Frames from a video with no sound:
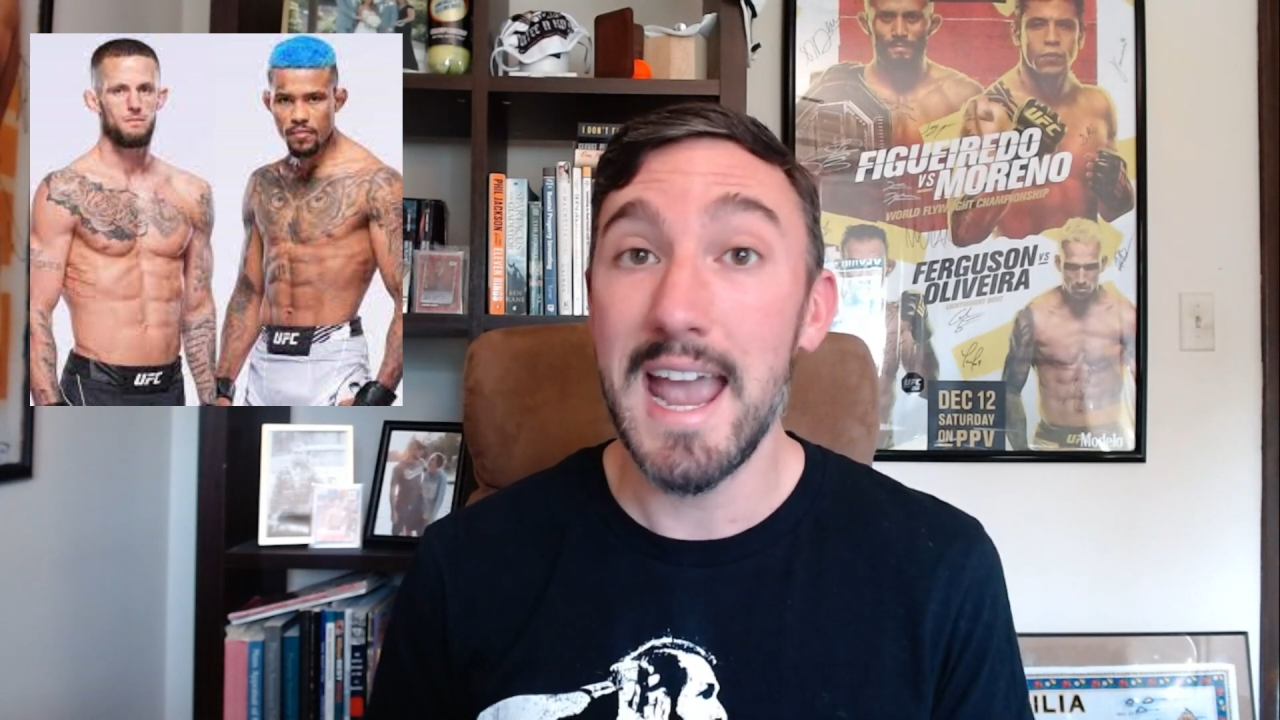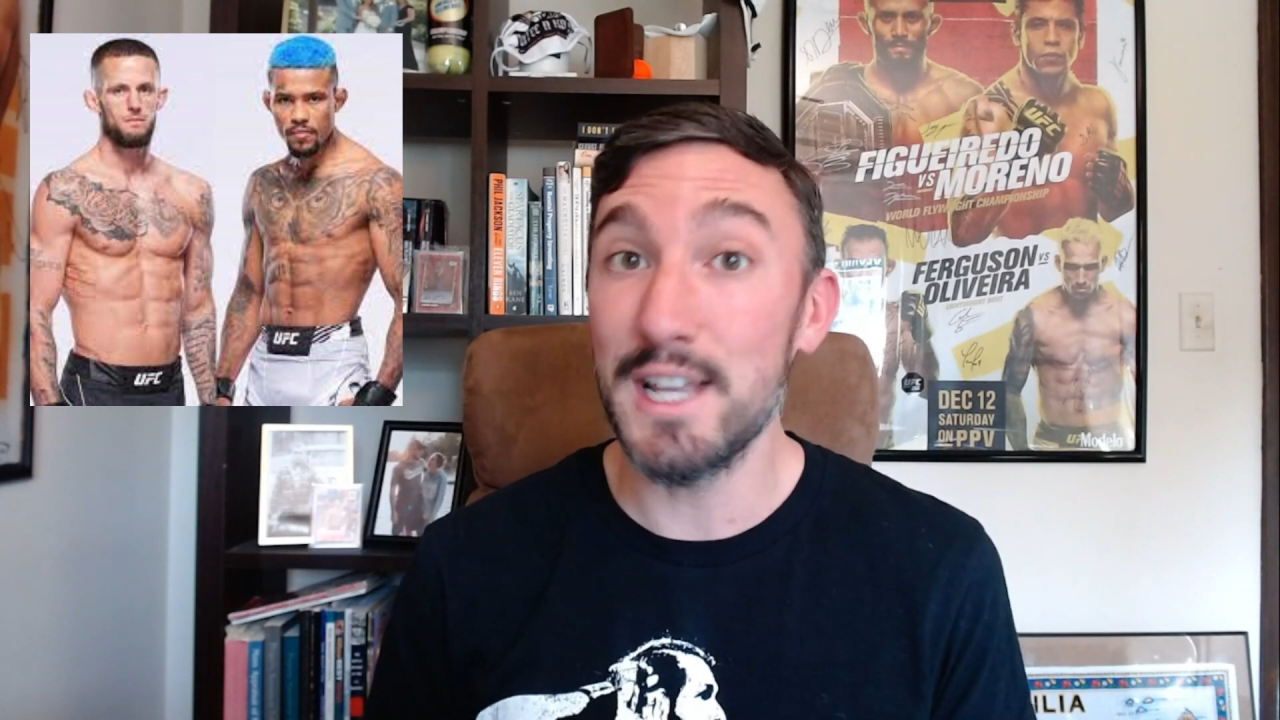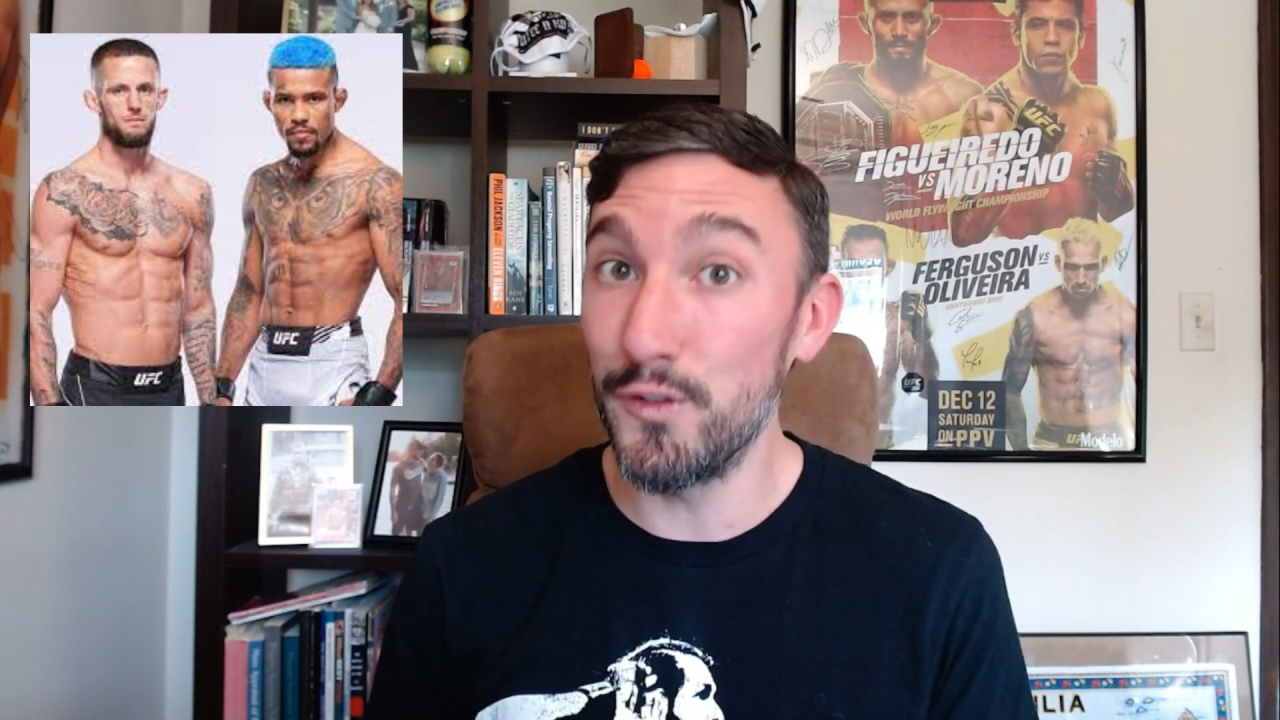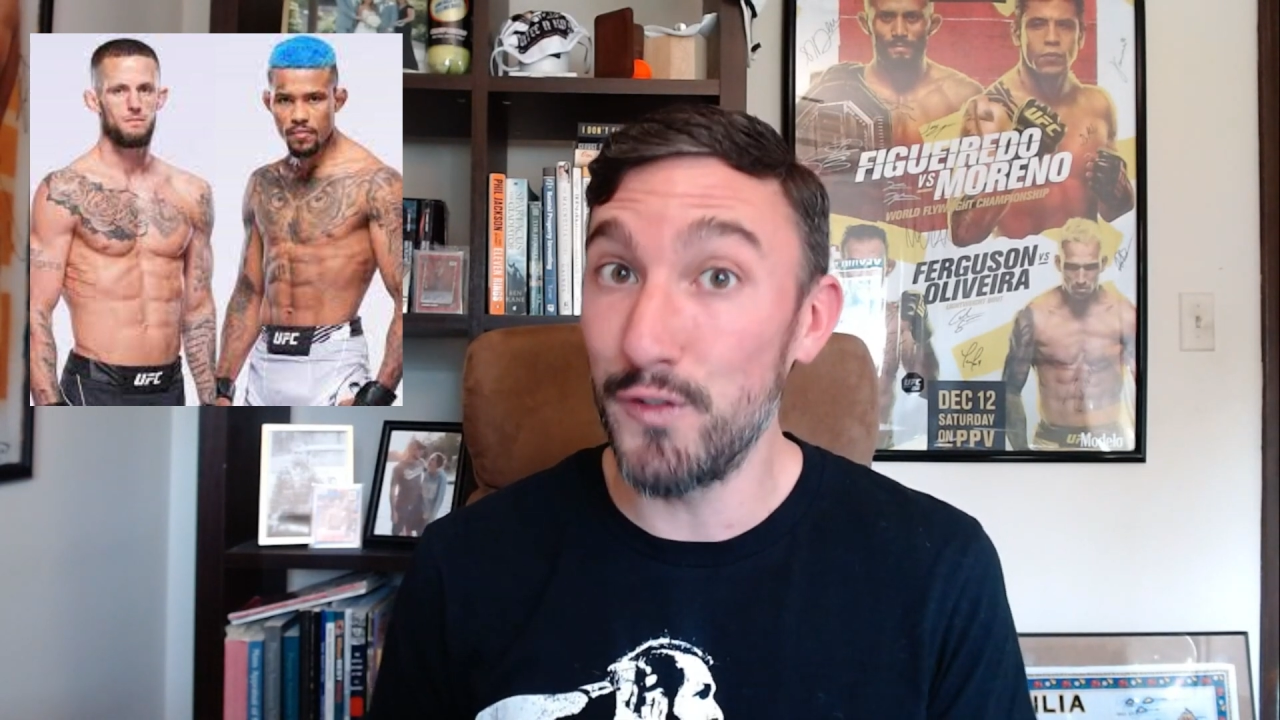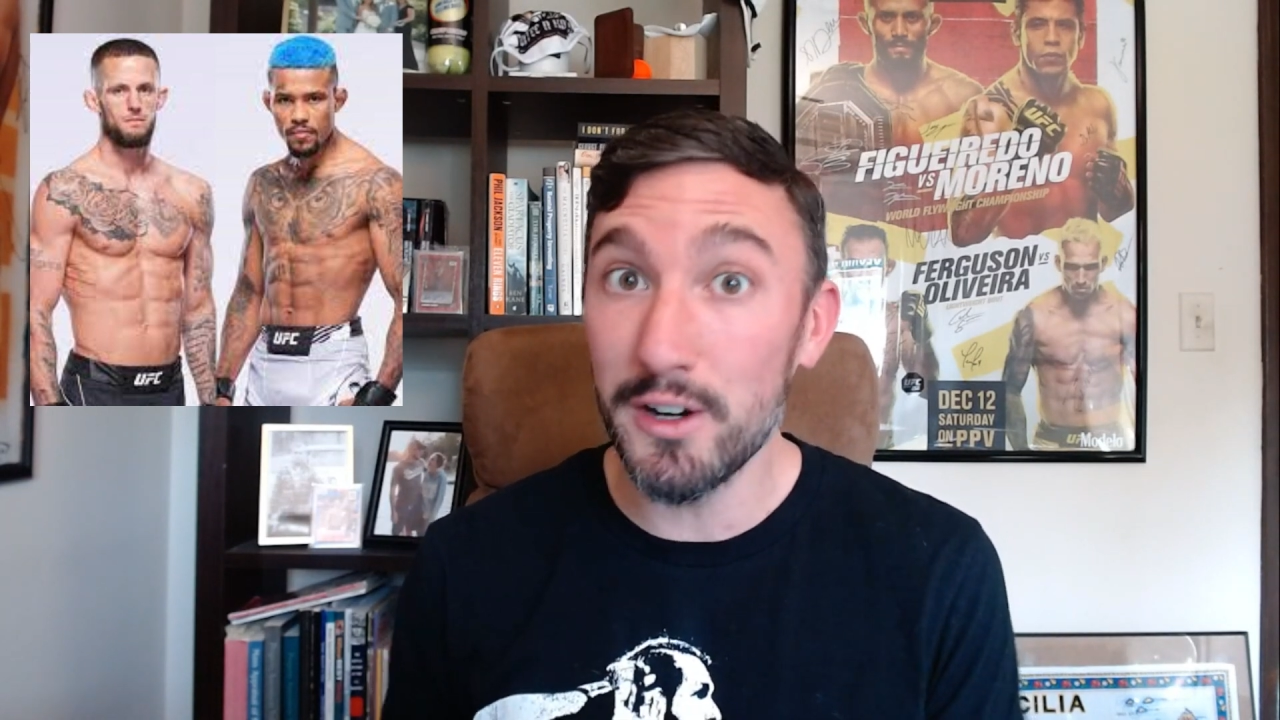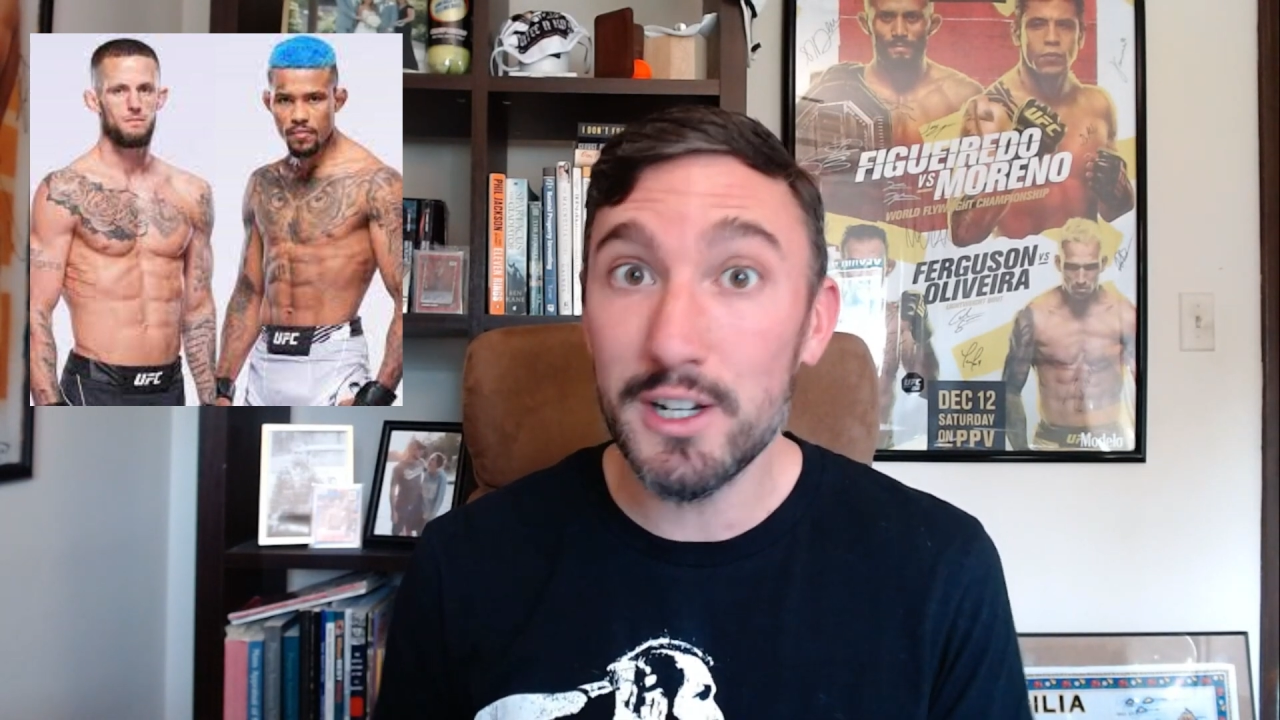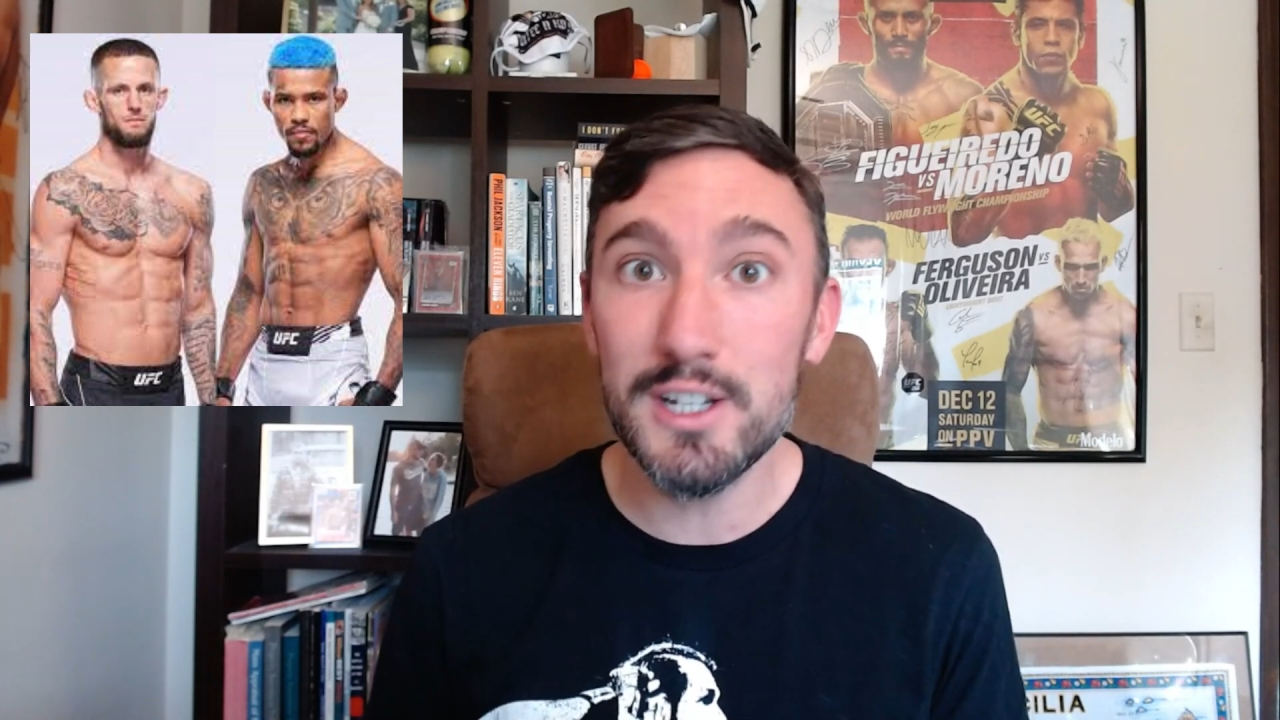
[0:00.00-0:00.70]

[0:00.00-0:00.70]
has very